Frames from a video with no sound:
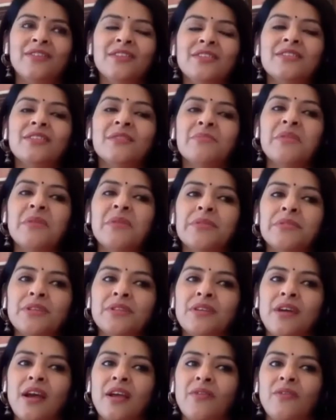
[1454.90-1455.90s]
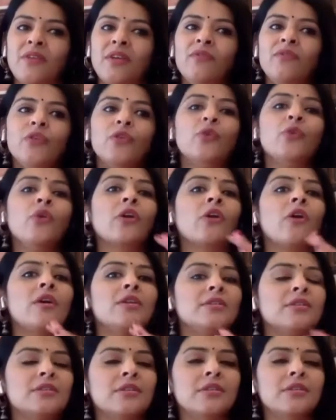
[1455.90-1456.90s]
just remember the time when we were
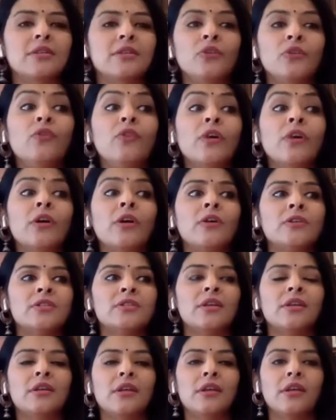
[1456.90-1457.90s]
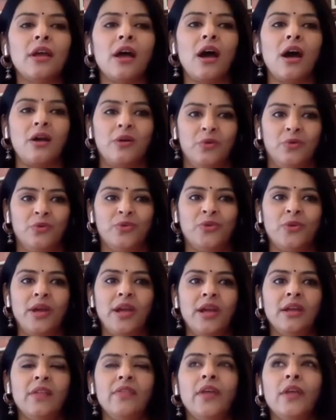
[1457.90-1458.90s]
constantly you were constantly out,
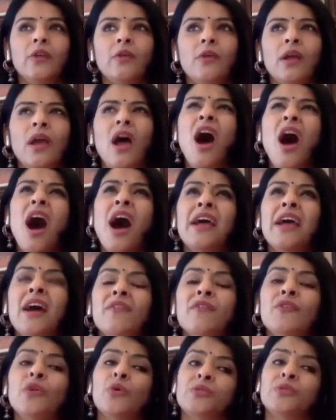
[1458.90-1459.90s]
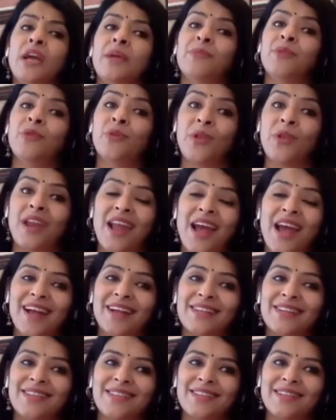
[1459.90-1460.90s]
right? And then you're like, "I have no time to
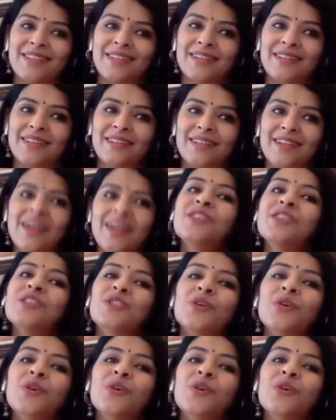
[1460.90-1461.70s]
relax." Yeah.